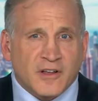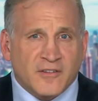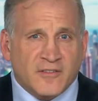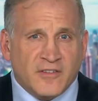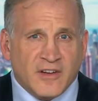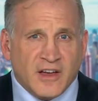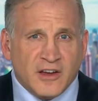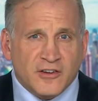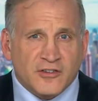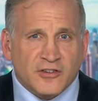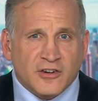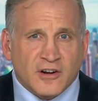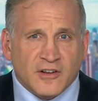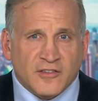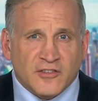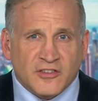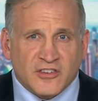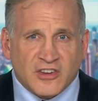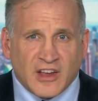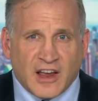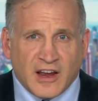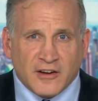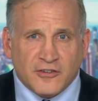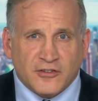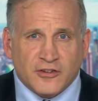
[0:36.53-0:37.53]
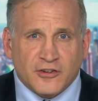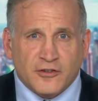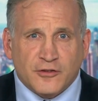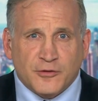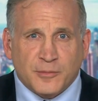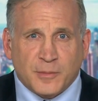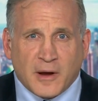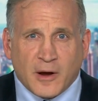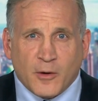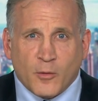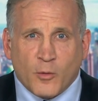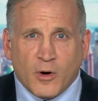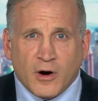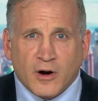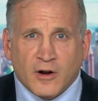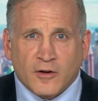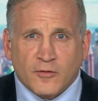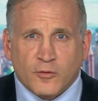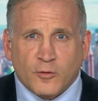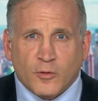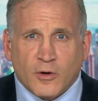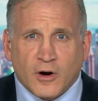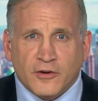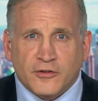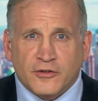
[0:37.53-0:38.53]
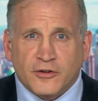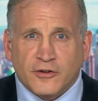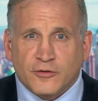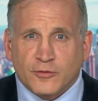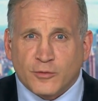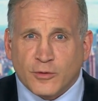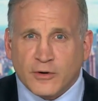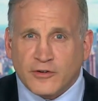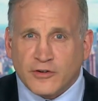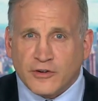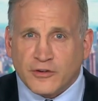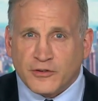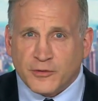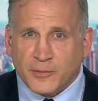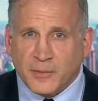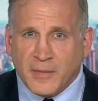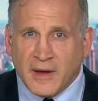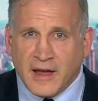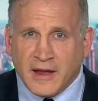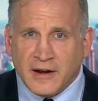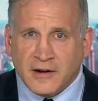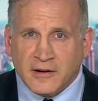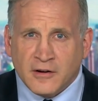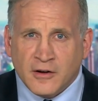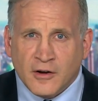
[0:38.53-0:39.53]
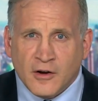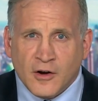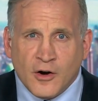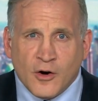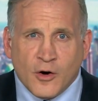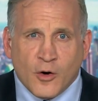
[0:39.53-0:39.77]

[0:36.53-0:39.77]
evasion of sanctions by one of Russia's richest men